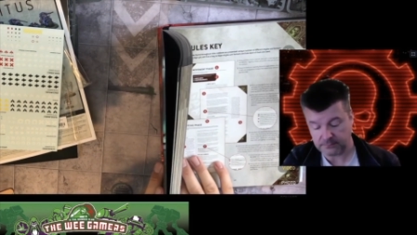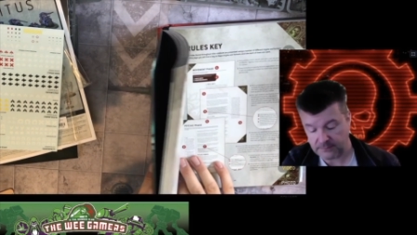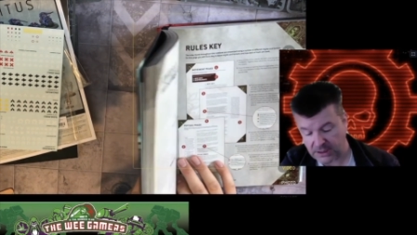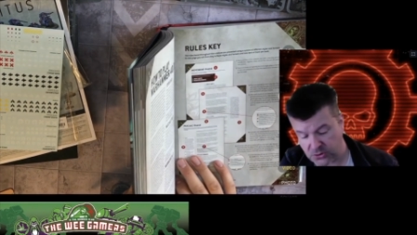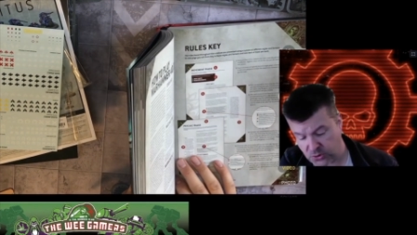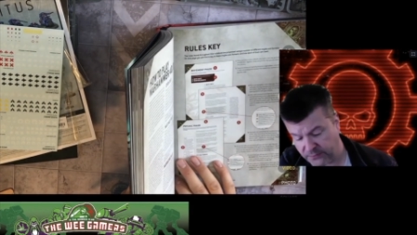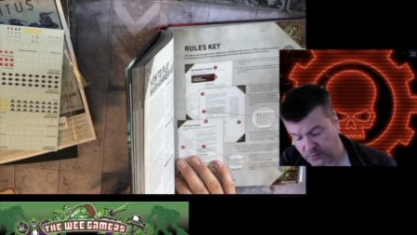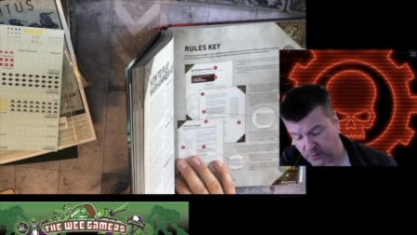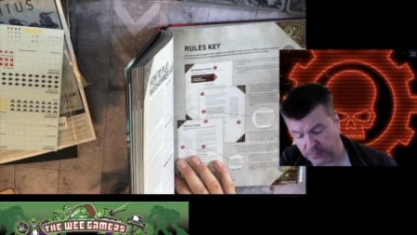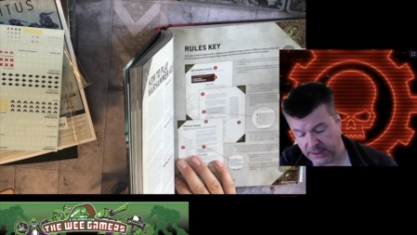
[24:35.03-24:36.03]
So if you're
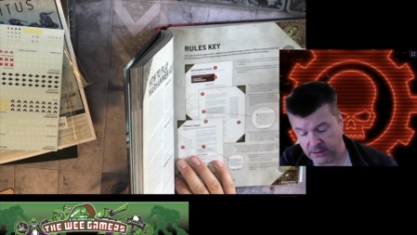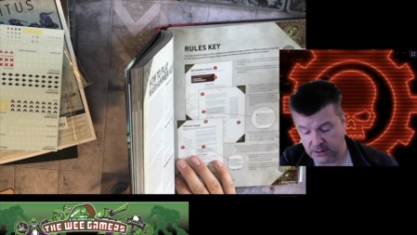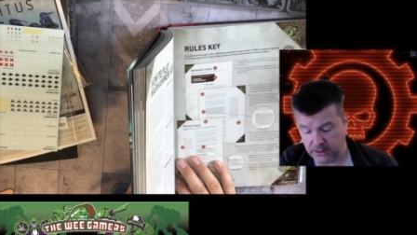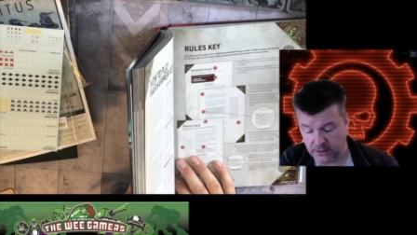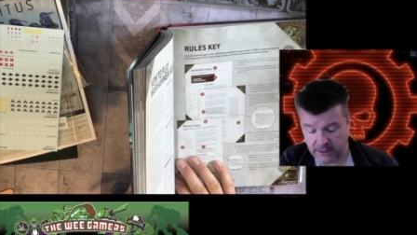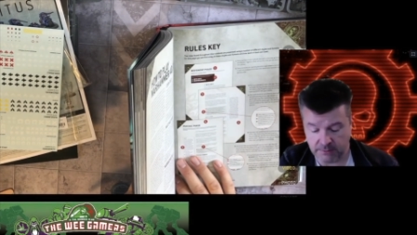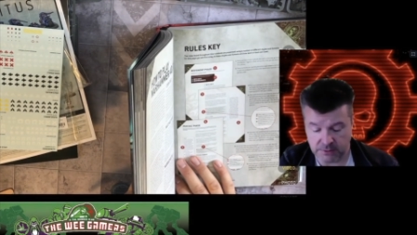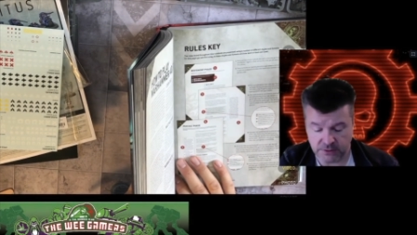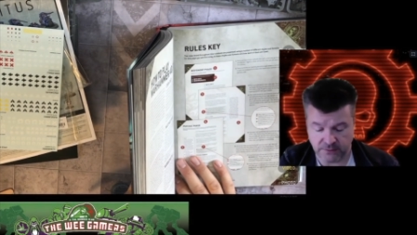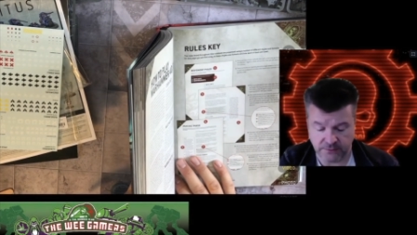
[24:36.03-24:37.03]
complaining that you didn't get
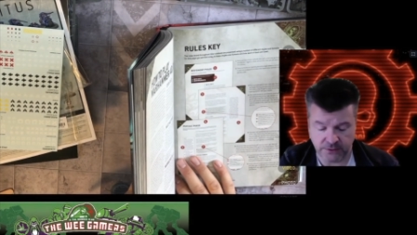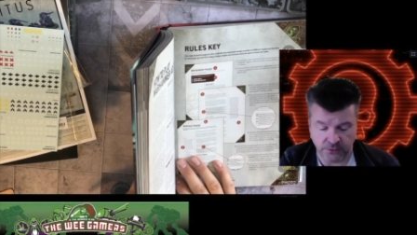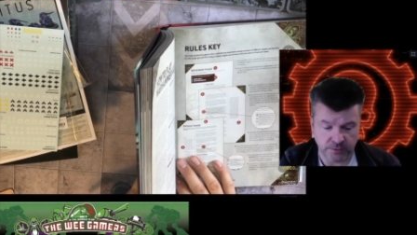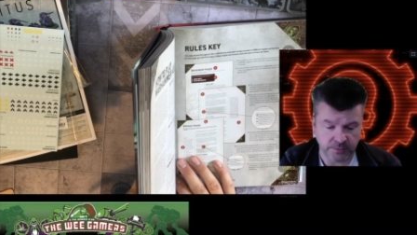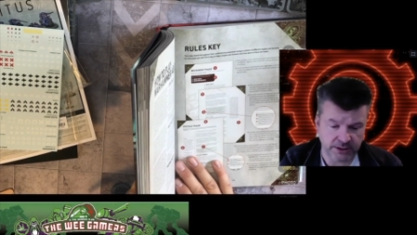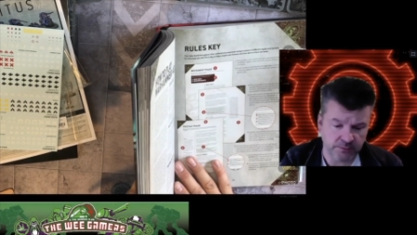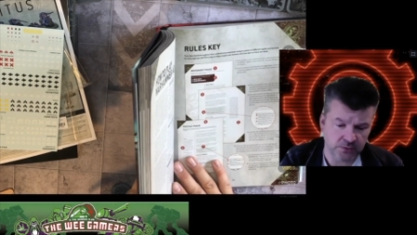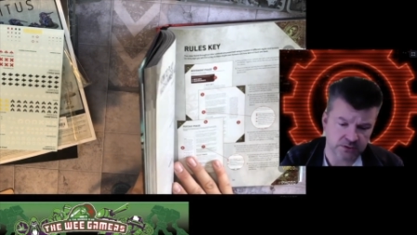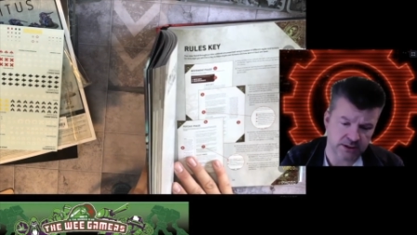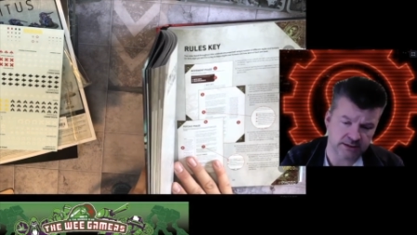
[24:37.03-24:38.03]
much fluff in your rulebook
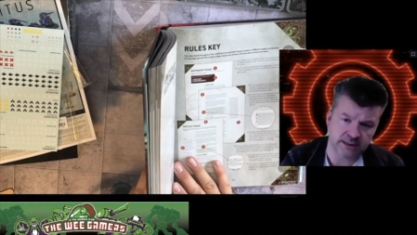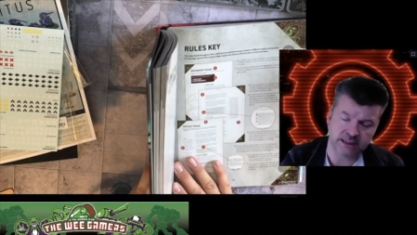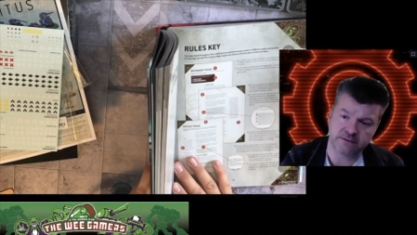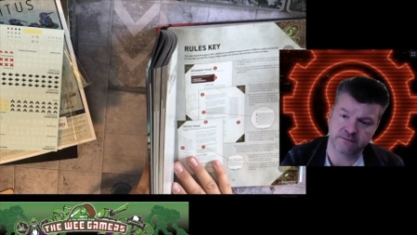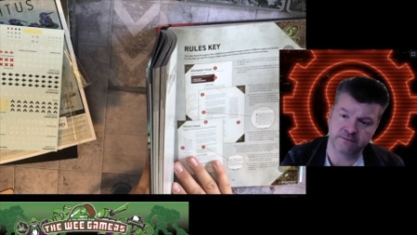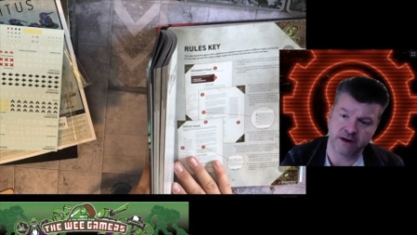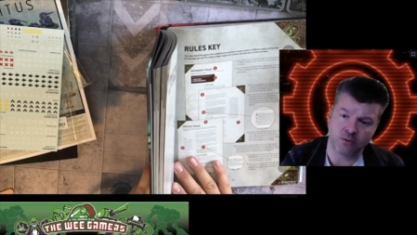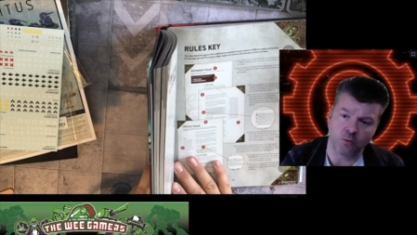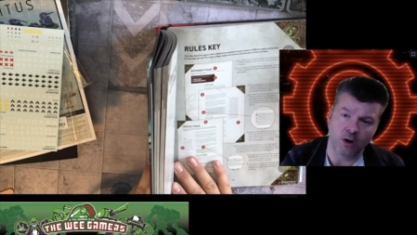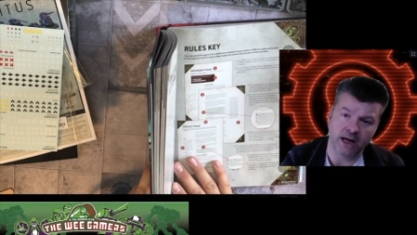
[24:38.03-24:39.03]
anymore, that, that's a fair
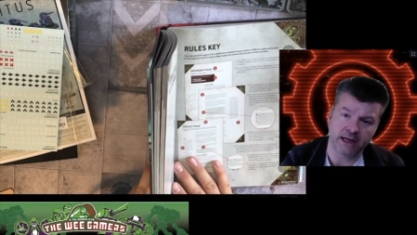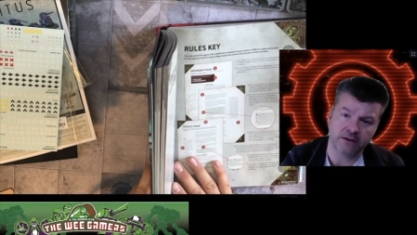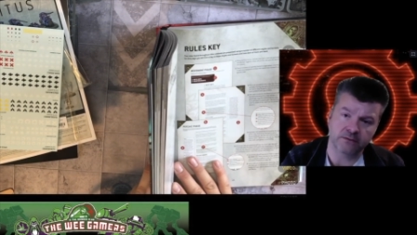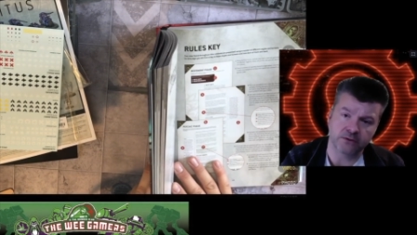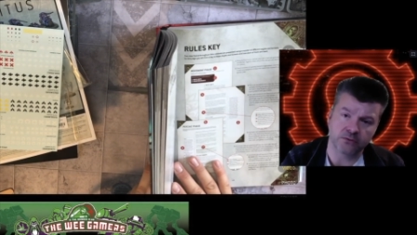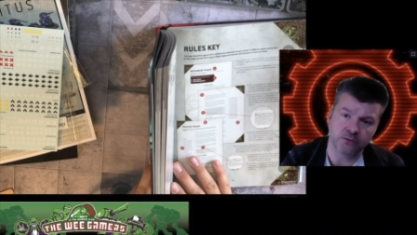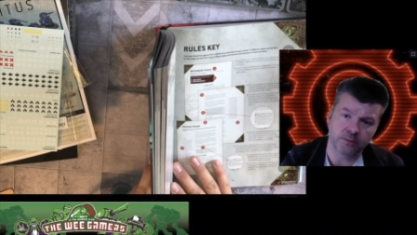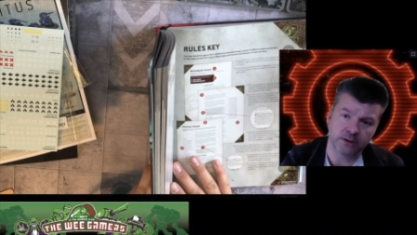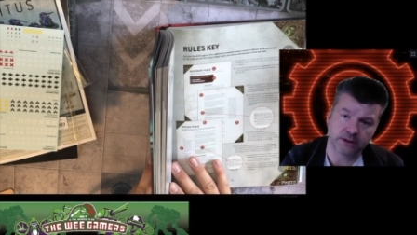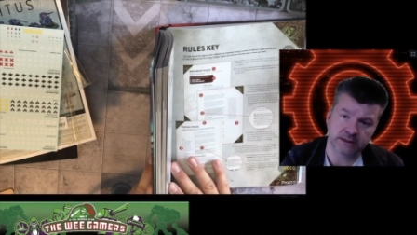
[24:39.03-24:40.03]
whack of your
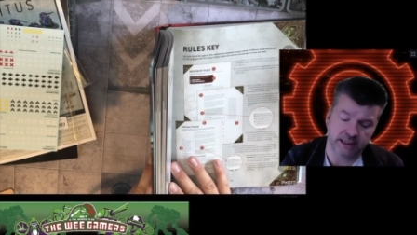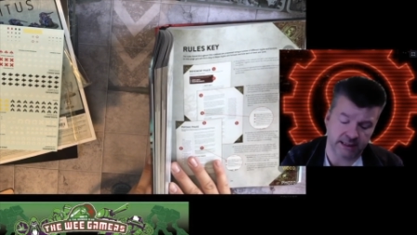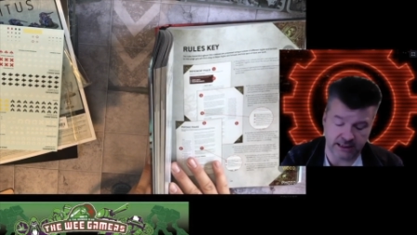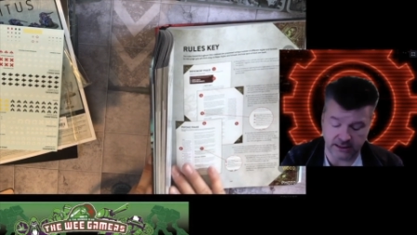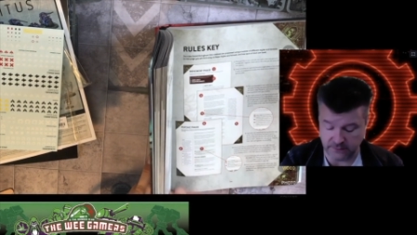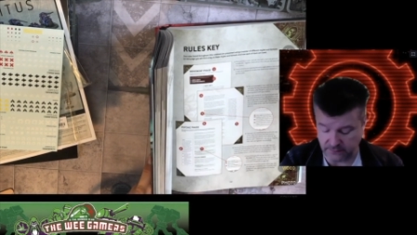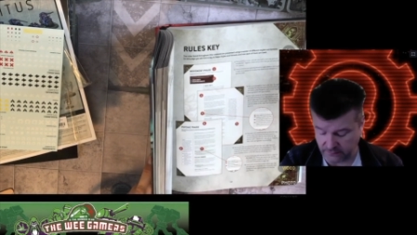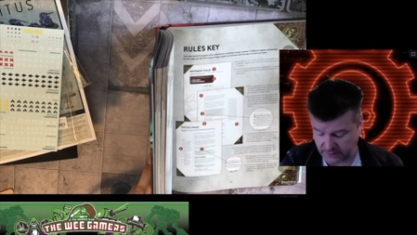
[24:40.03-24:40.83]
rulebook dedicated to fluff.